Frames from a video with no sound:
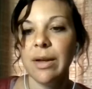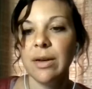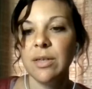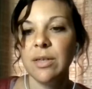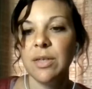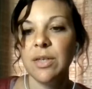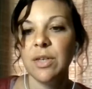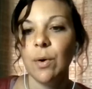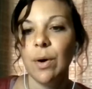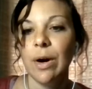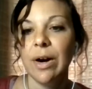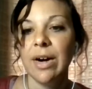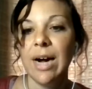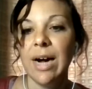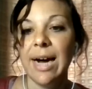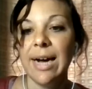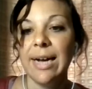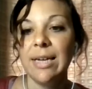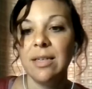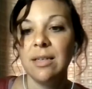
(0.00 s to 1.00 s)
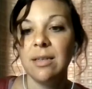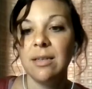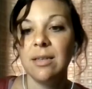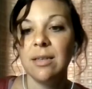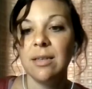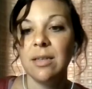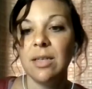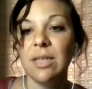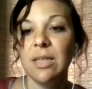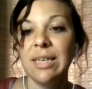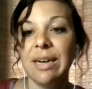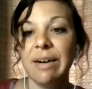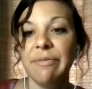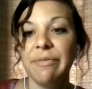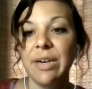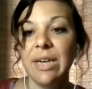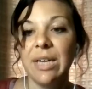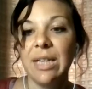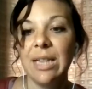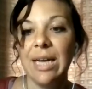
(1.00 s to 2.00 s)
So our guides
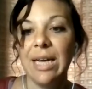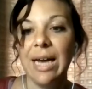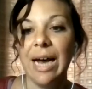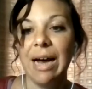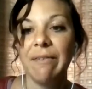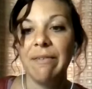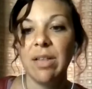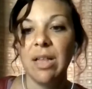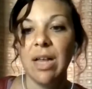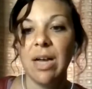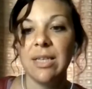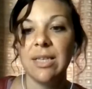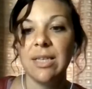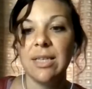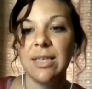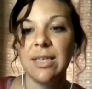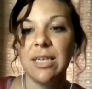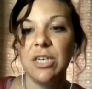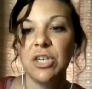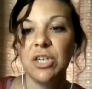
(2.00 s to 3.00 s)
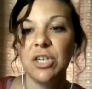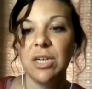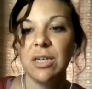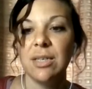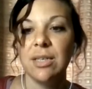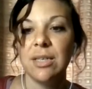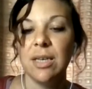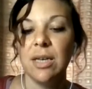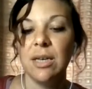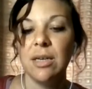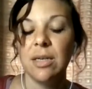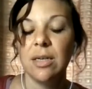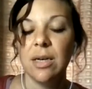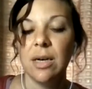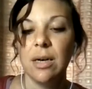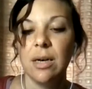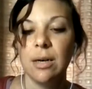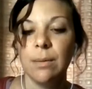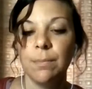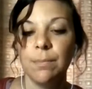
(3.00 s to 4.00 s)
definitely have a lot to teach us and
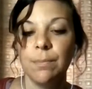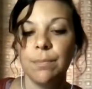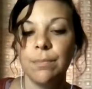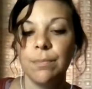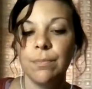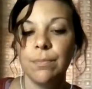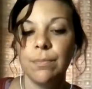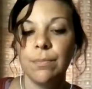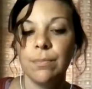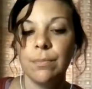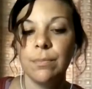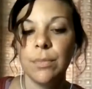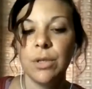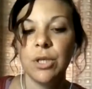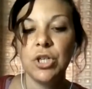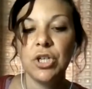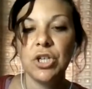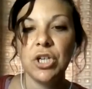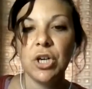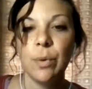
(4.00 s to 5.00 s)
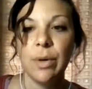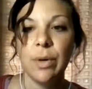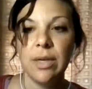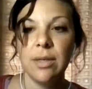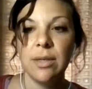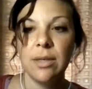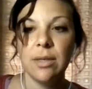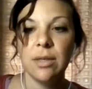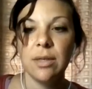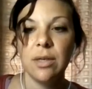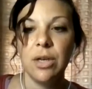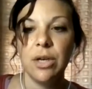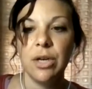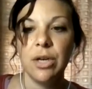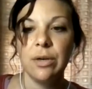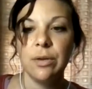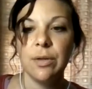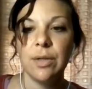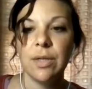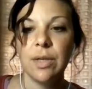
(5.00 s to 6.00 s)
to show us,
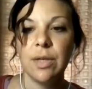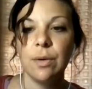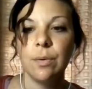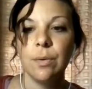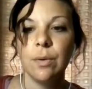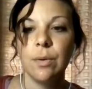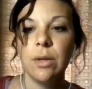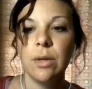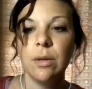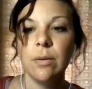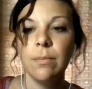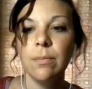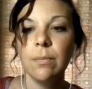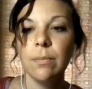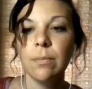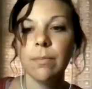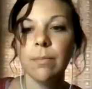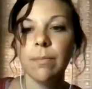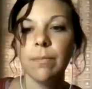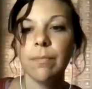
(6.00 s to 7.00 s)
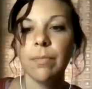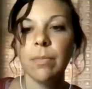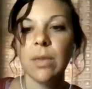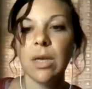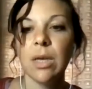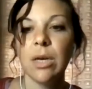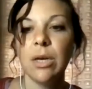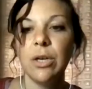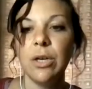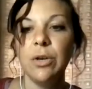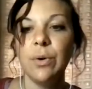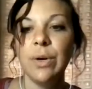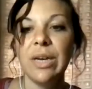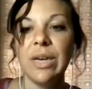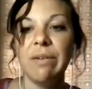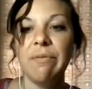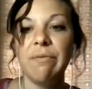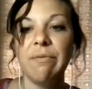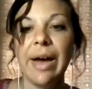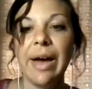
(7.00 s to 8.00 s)
so you can
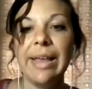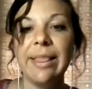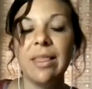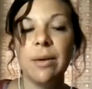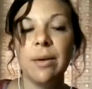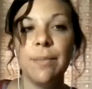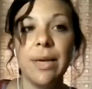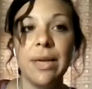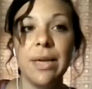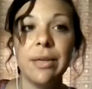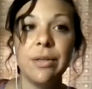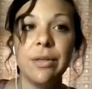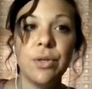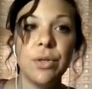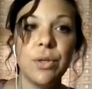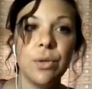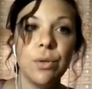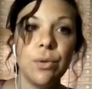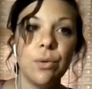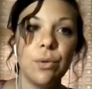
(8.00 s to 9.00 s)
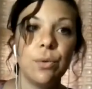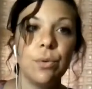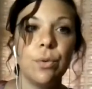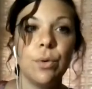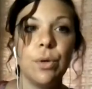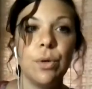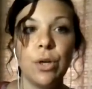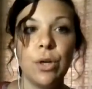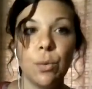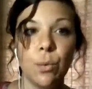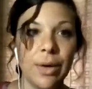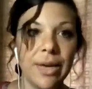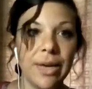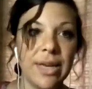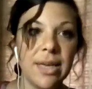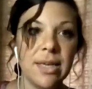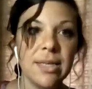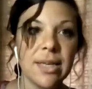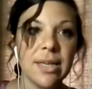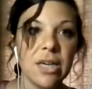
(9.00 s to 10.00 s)
invite them into your
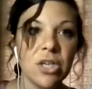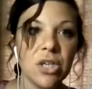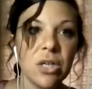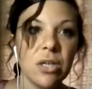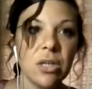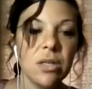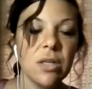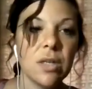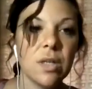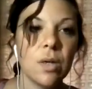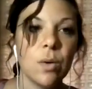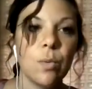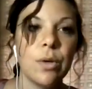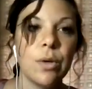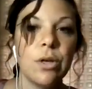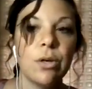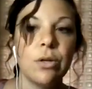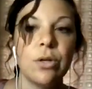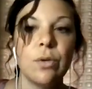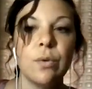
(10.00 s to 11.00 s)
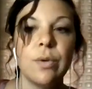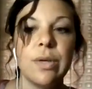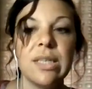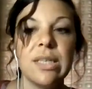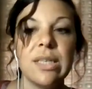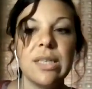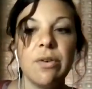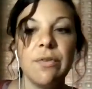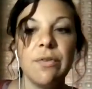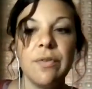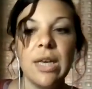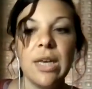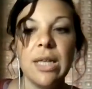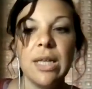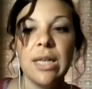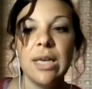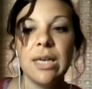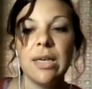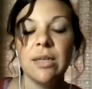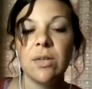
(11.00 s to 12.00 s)
Reiki sessions. So when you're doing
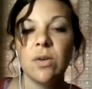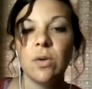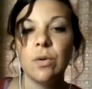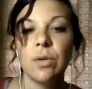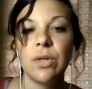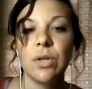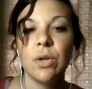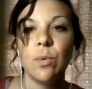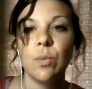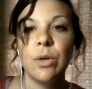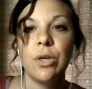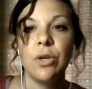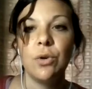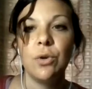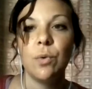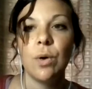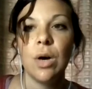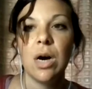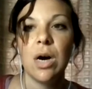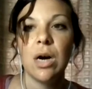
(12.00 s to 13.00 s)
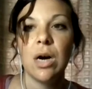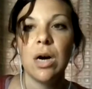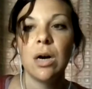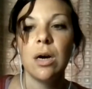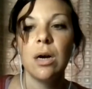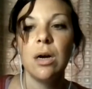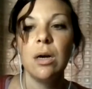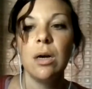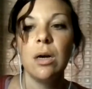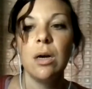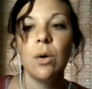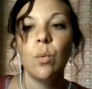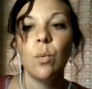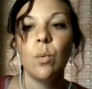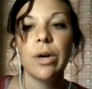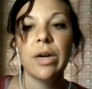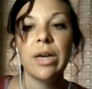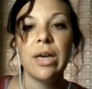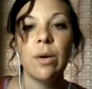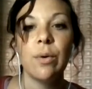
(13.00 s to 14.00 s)
self-healings, also when you are
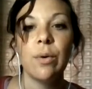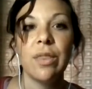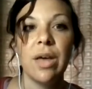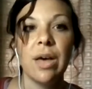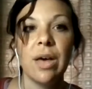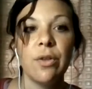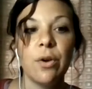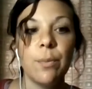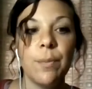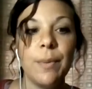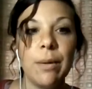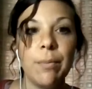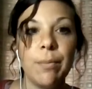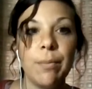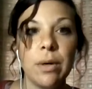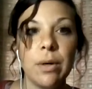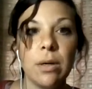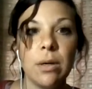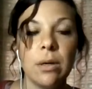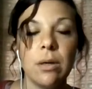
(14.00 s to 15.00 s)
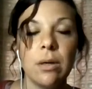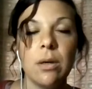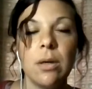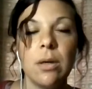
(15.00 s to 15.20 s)
working with other people,